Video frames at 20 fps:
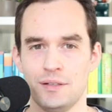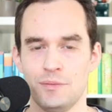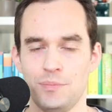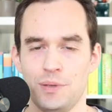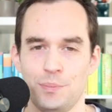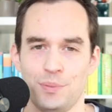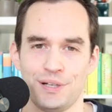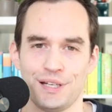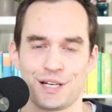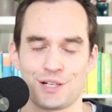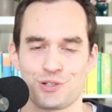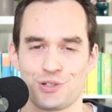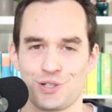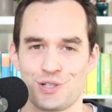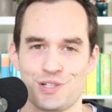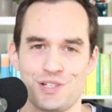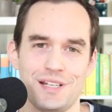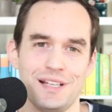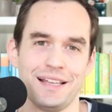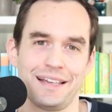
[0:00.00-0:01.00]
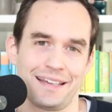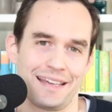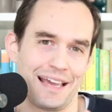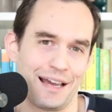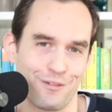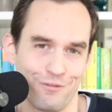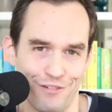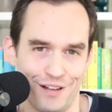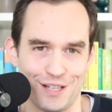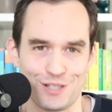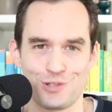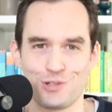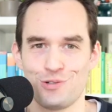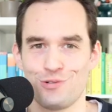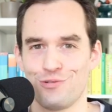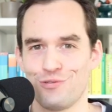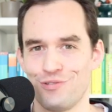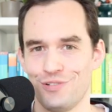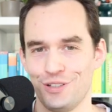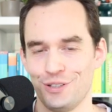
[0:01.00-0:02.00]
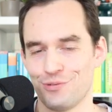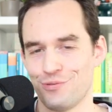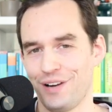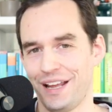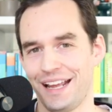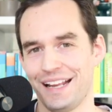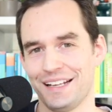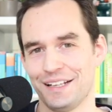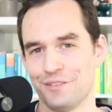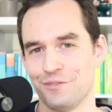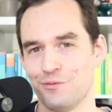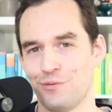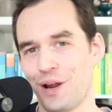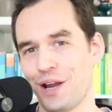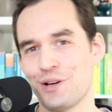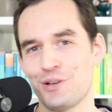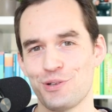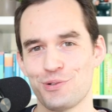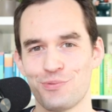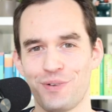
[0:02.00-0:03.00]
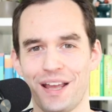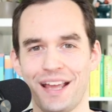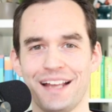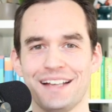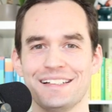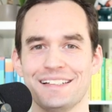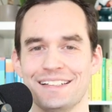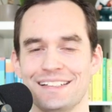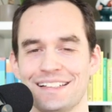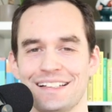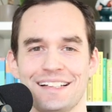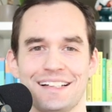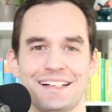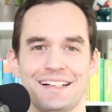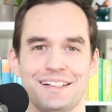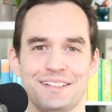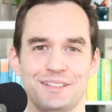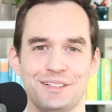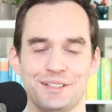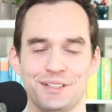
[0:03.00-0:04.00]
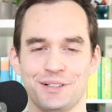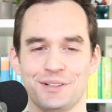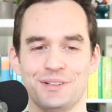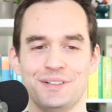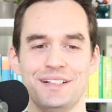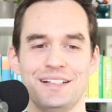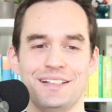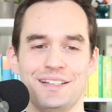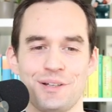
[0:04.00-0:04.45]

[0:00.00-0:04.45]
people can actually see like how fast you ran and where you ran and you know,